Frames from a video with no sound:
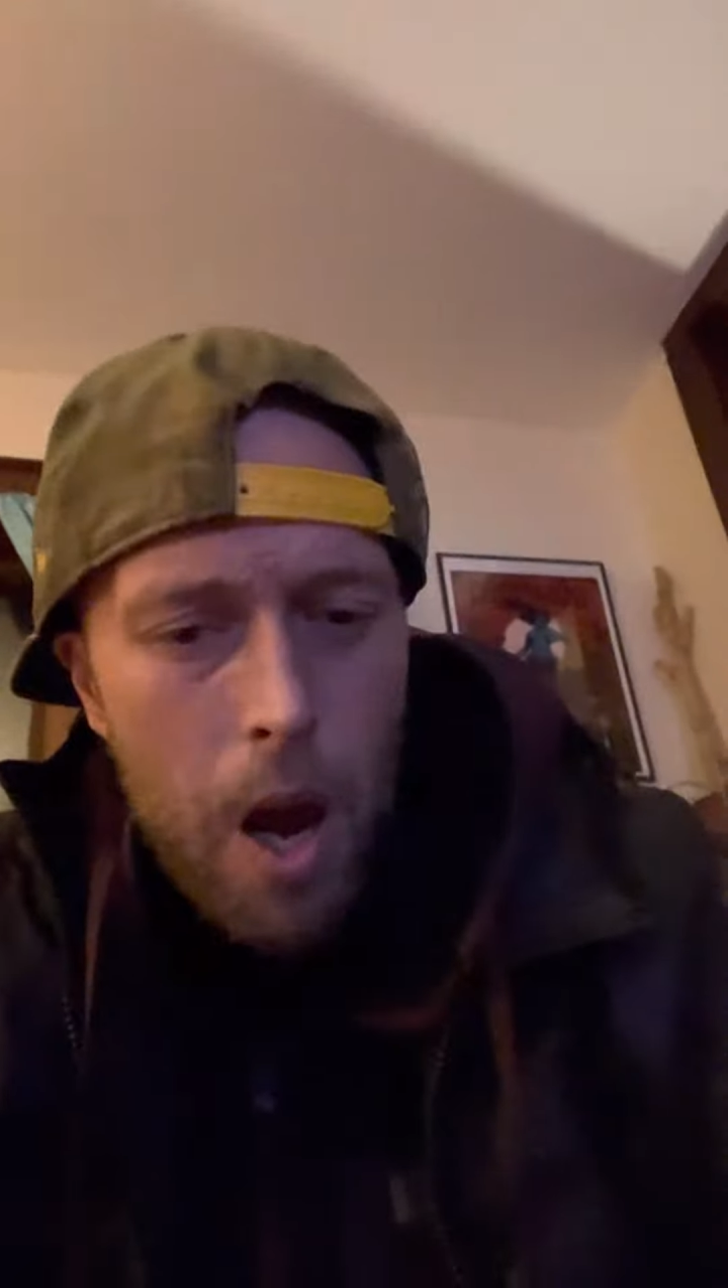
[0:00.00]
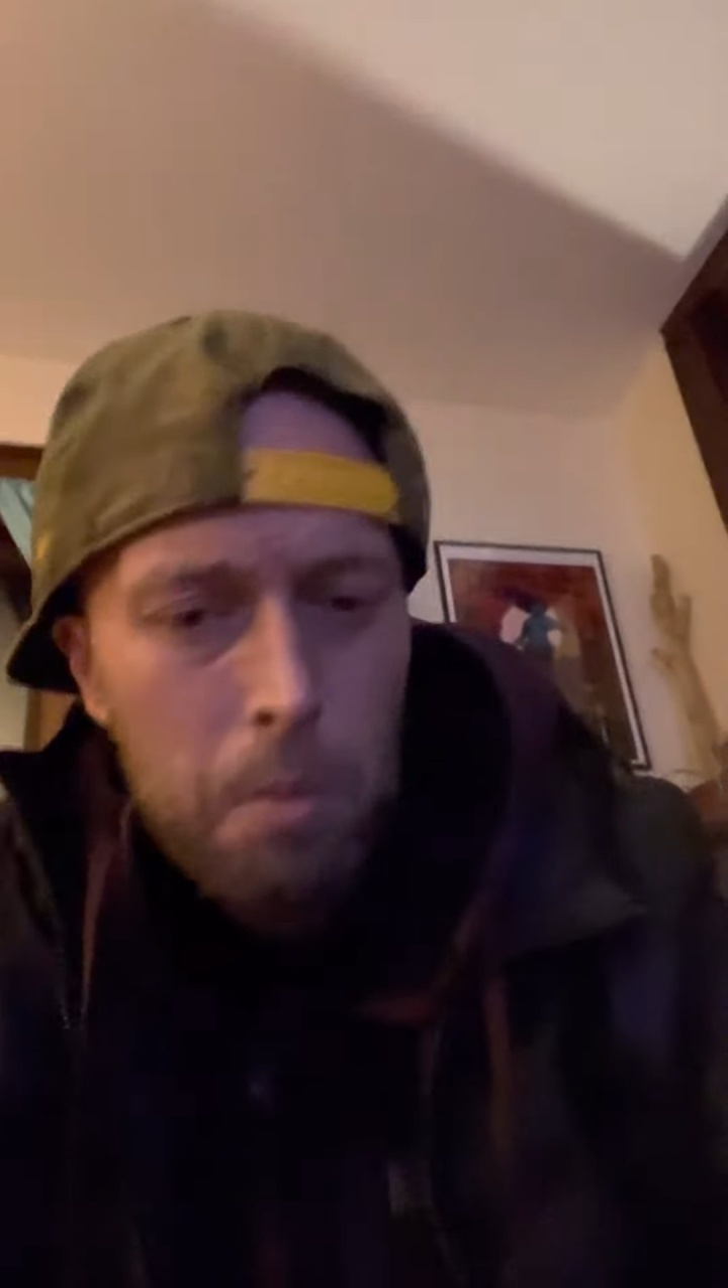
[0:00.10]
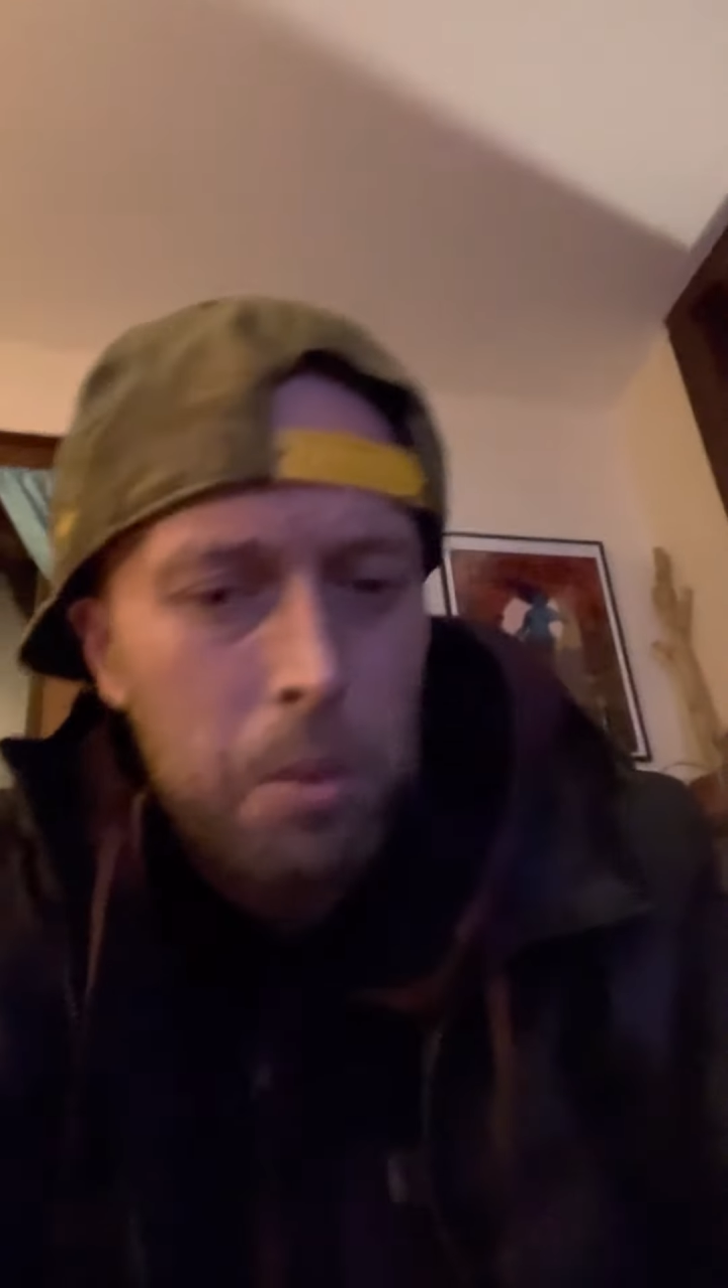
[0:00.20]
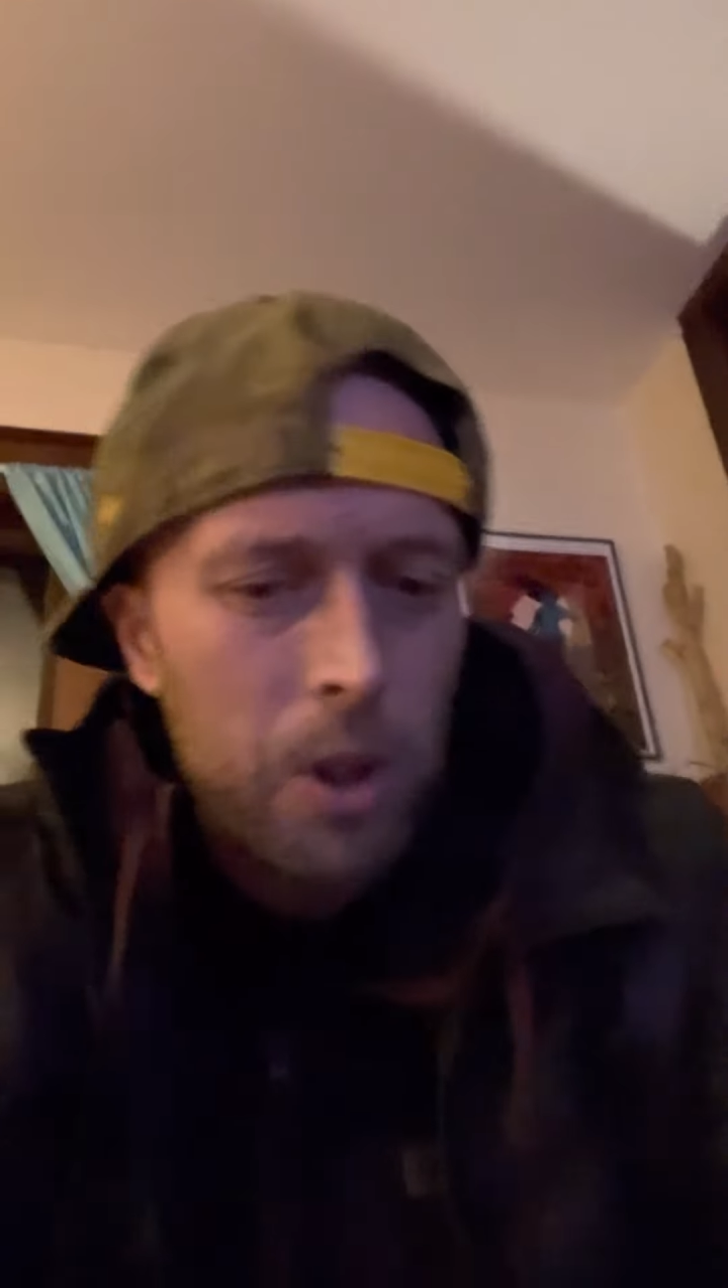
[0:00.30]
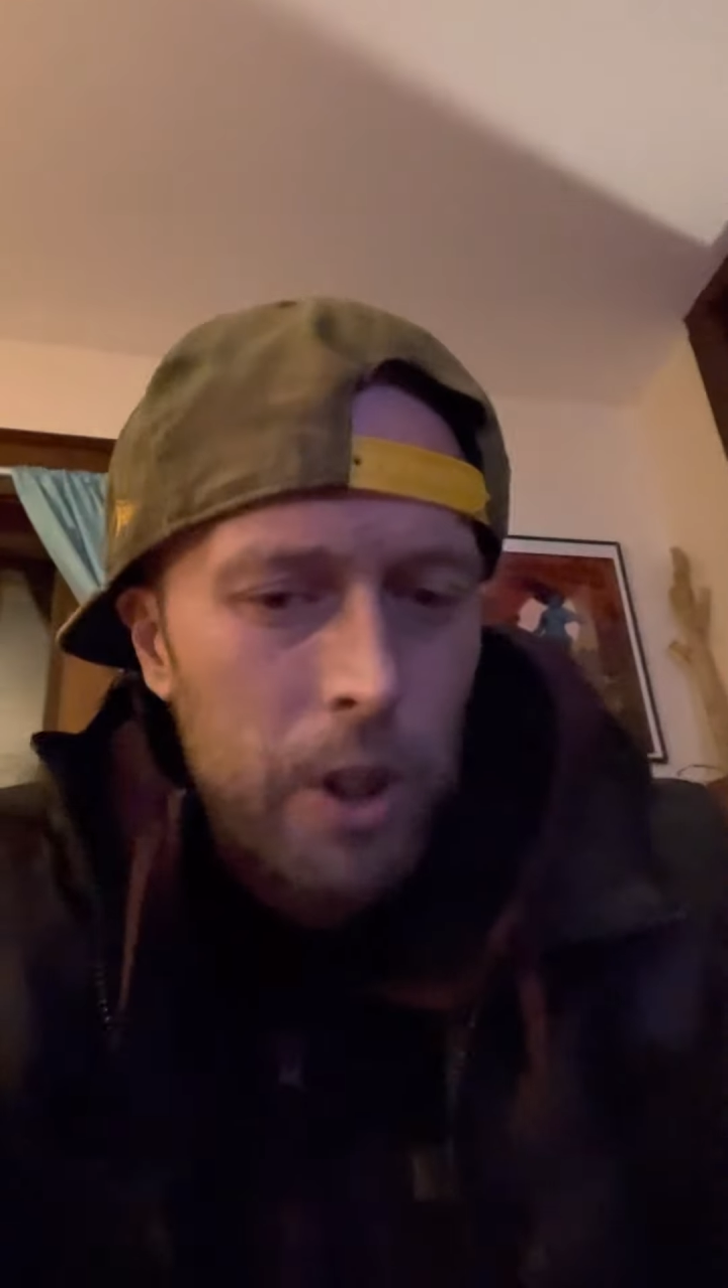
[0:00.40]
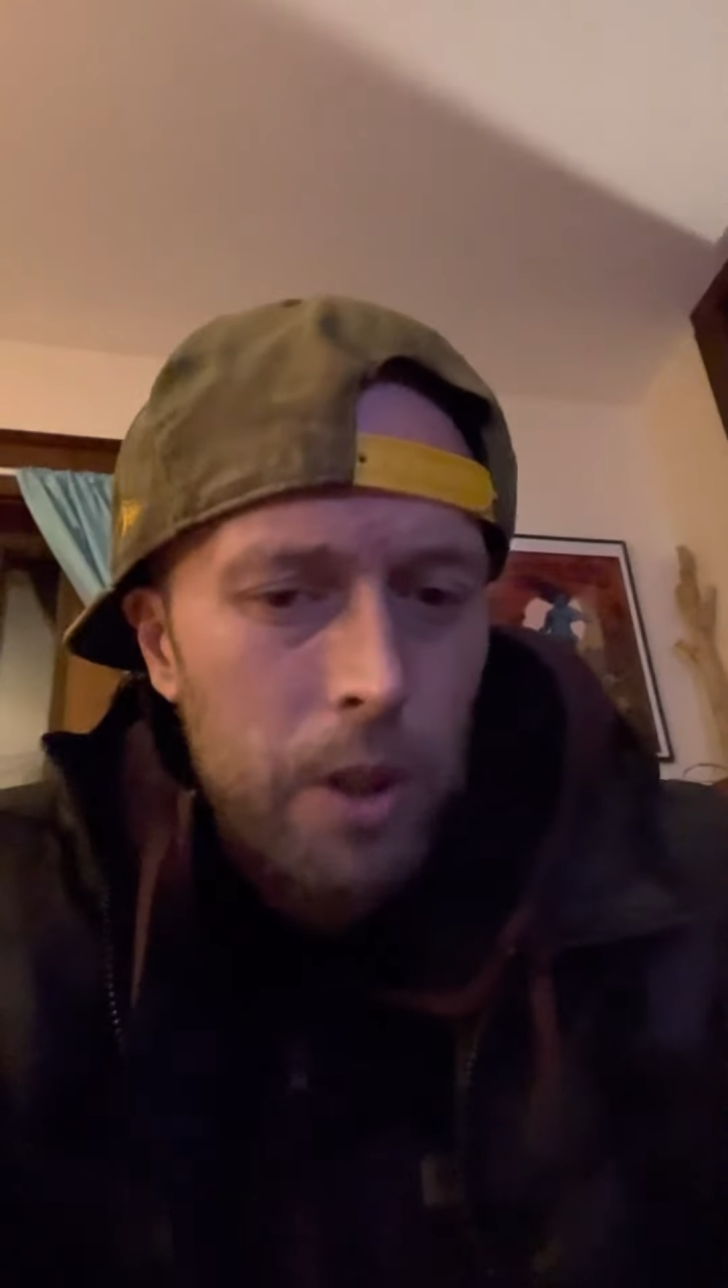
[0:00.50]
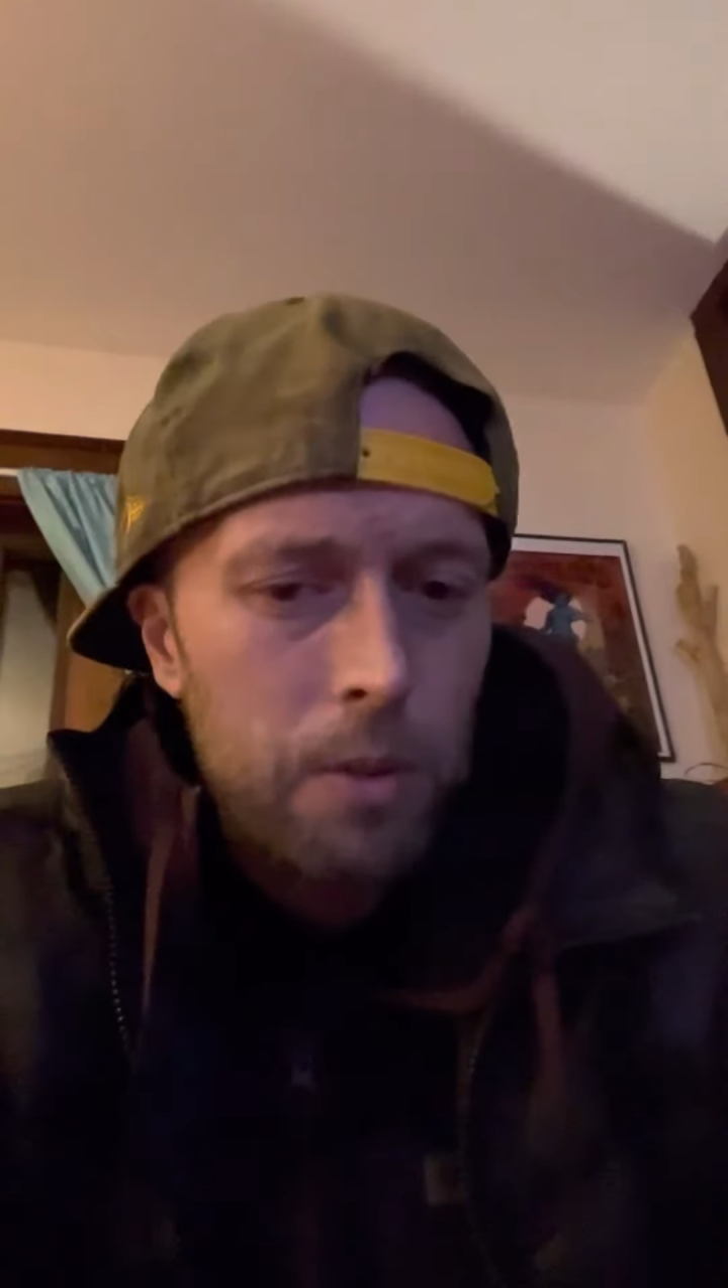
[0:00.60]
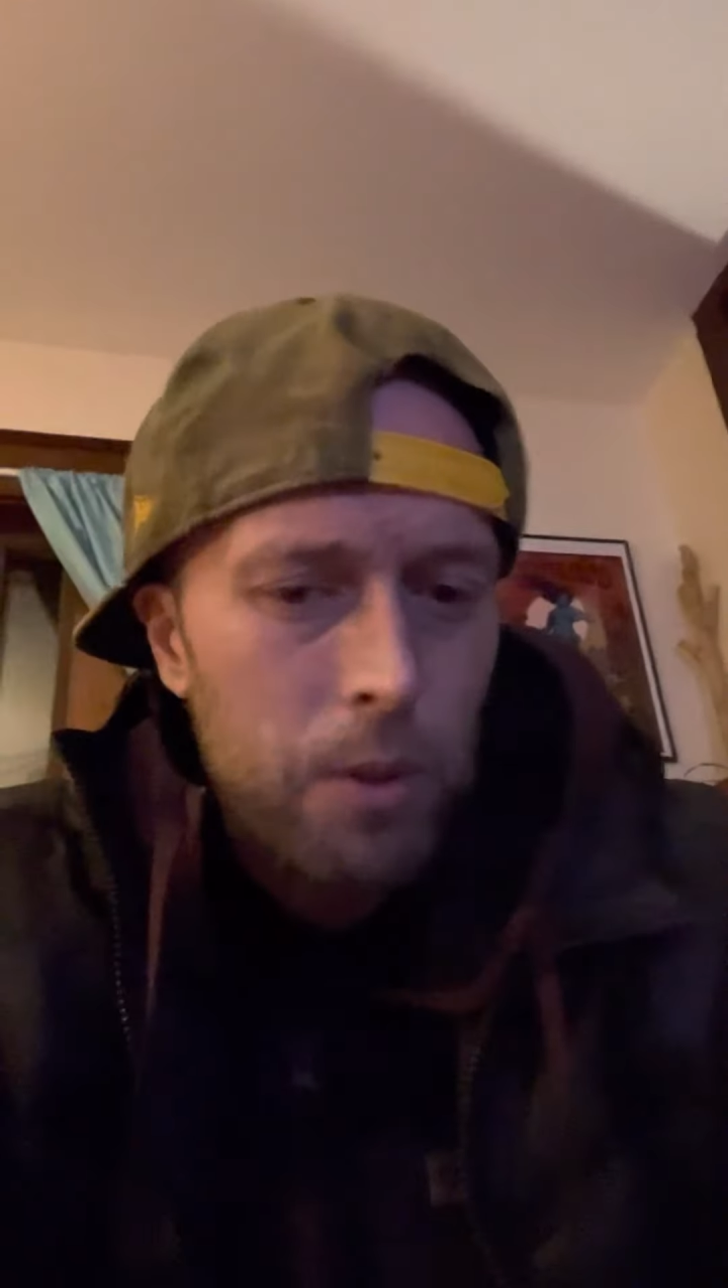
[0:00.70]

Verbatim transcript: believe